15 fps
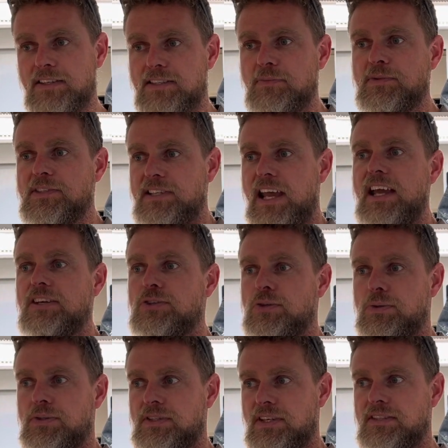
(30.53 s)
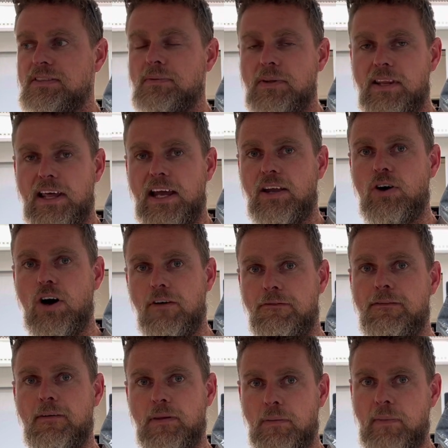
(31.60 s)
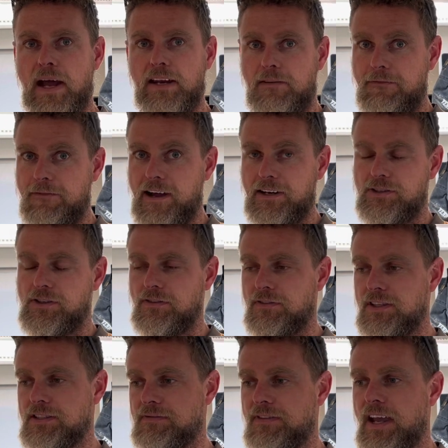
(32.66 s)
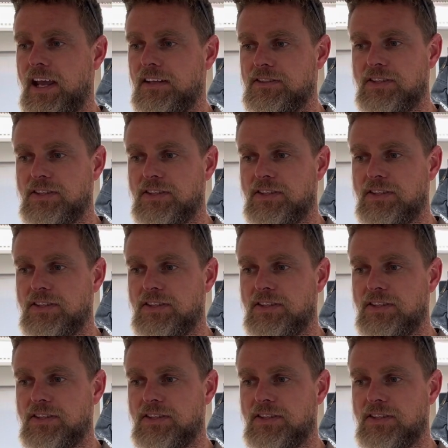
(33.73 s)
a substantial system that they got from the manufacturer of this van.